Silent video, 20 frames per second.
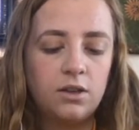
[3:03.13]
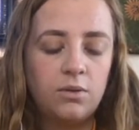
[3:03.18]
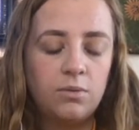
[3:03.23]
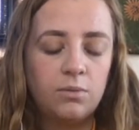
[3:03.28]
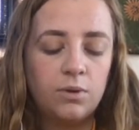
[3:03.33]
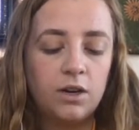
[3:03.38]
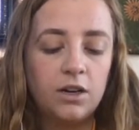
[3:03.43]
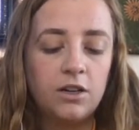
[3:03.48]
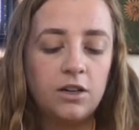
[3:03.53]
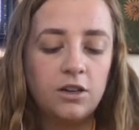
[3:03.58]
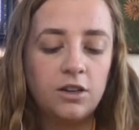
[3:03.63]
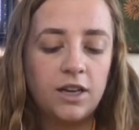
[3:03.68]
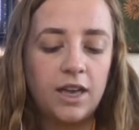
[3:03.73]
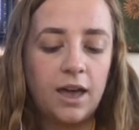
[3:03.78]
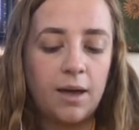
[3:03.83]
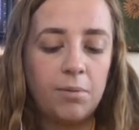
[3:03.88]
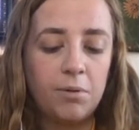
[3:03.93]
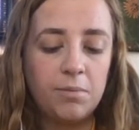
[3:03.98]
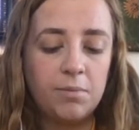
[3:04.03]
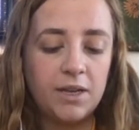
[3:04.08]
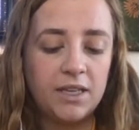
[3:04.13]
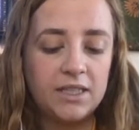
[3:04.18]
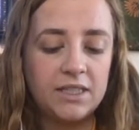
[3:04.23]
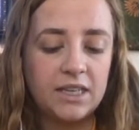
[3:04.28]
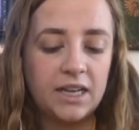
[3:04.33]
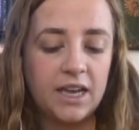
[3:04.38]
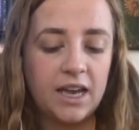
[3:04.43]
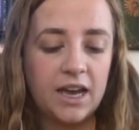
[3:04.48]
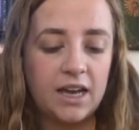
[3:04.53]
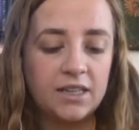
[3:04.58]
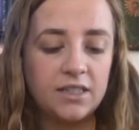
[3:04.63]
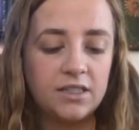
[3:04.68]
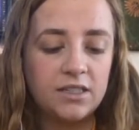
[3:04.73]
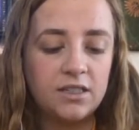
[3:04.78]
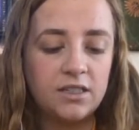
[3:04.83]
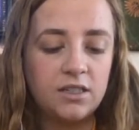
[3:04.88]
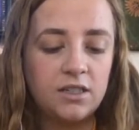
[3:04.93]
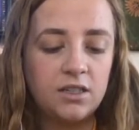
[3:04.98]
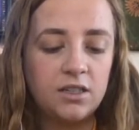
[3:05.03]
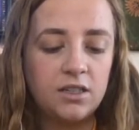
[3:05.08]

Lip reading: Where are your cabin mates? I asked.